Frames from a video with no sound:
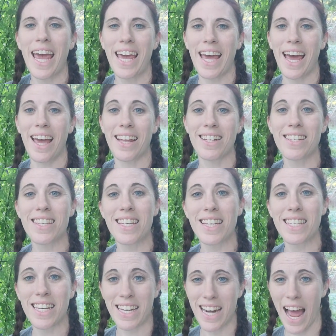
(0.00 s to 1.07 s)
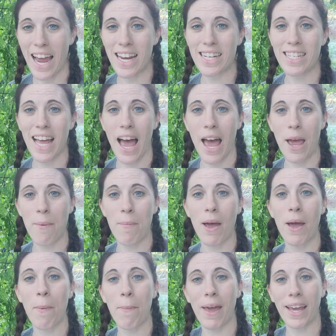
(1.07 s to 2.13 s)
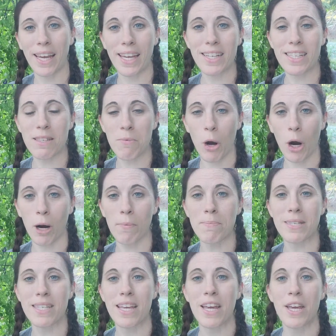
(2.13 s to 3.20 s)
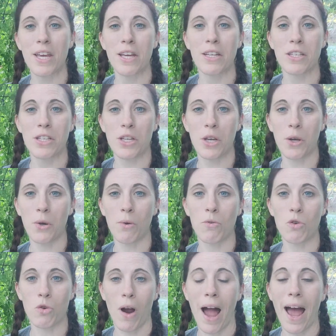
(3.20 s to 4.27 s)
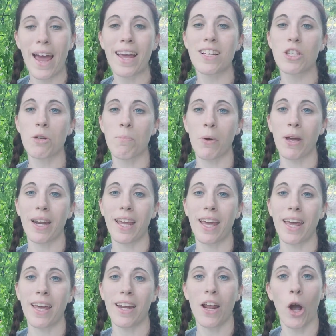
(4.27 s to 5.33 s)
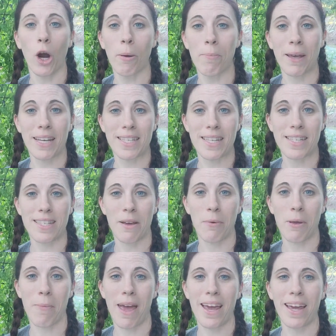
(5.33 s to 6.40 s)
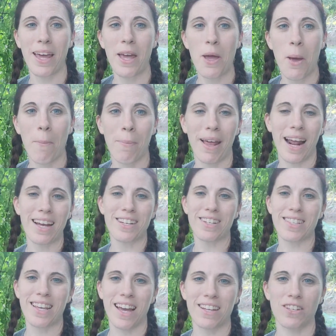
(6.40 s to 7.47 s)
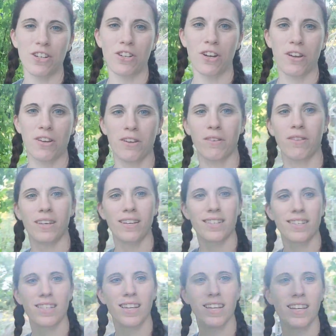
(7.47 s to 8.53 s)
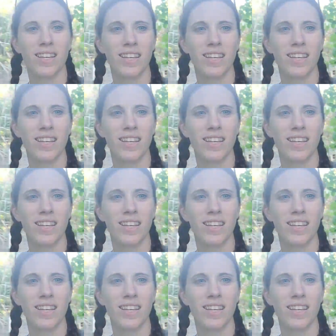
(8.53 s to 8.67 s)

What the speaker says: And tonight I'm picking some herbs to dry to put in herb mixes that we make. But I just had to show you this